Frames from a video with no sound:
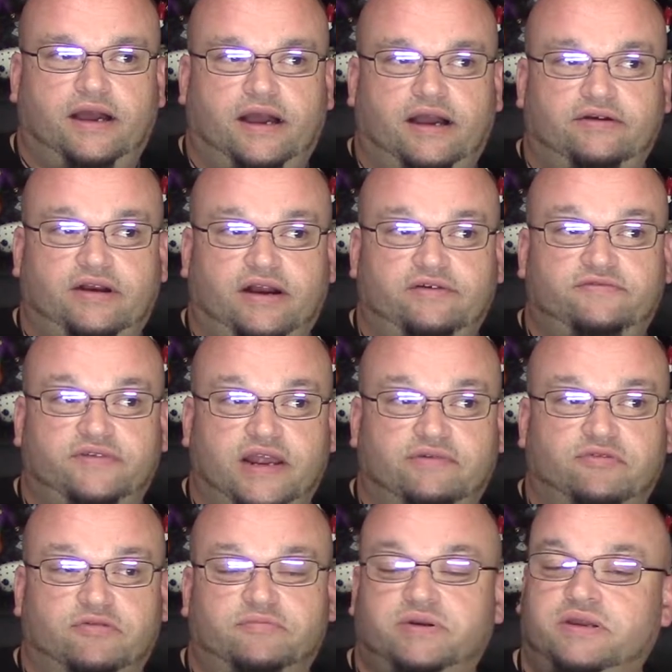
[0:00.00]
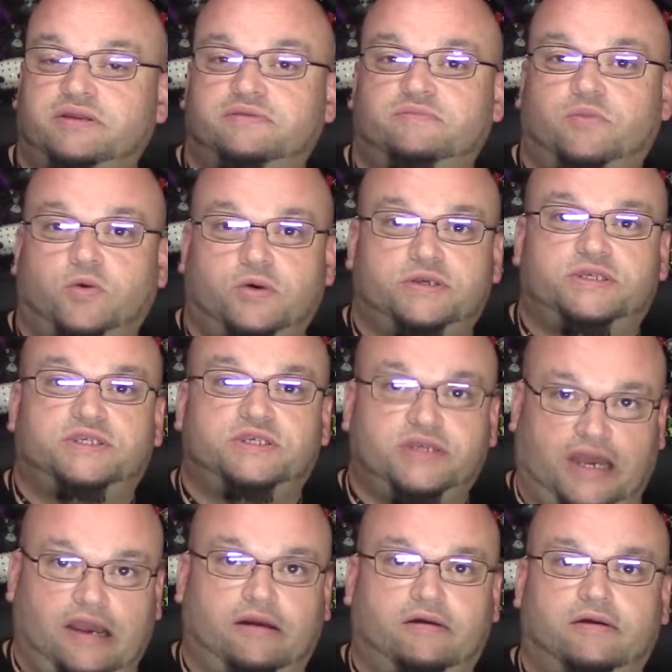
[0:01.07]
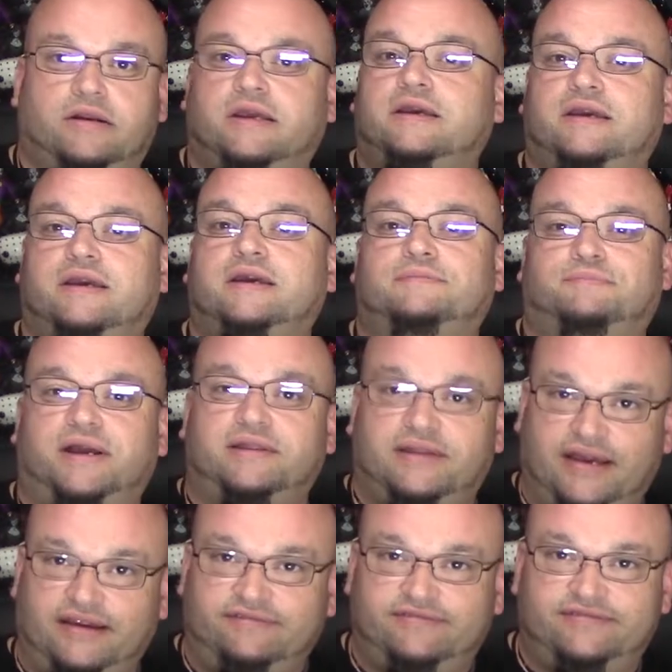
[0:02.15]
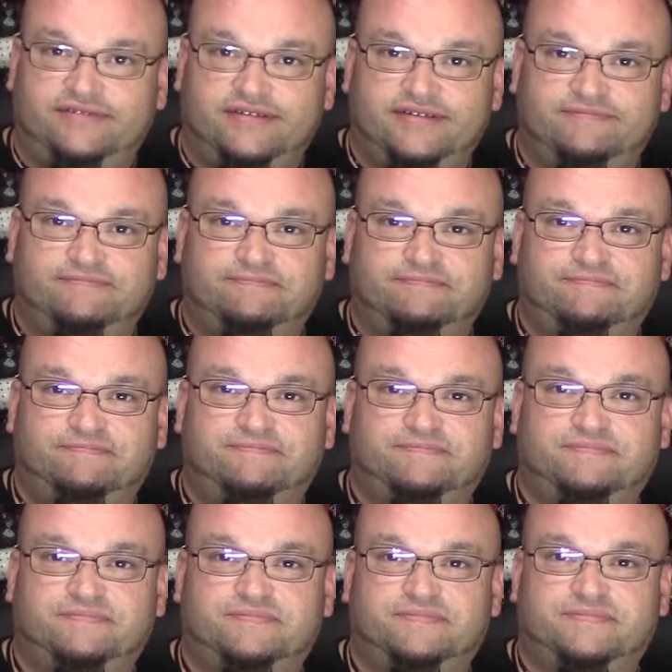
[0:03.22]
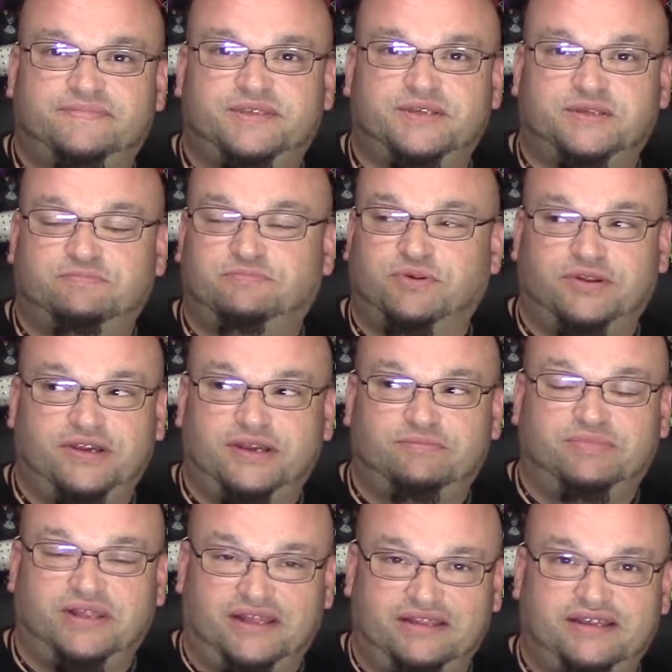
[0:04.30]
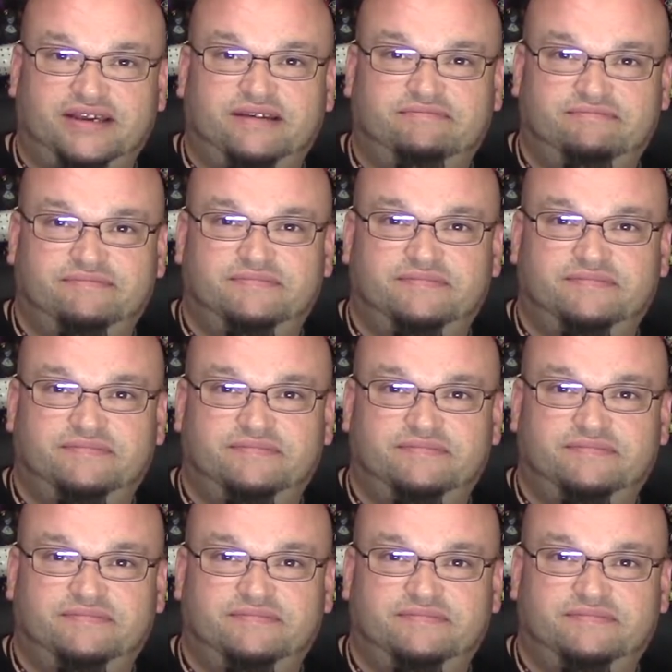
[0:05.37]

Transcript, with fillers: I, have never been more scared in my life. Just putting it bluntly.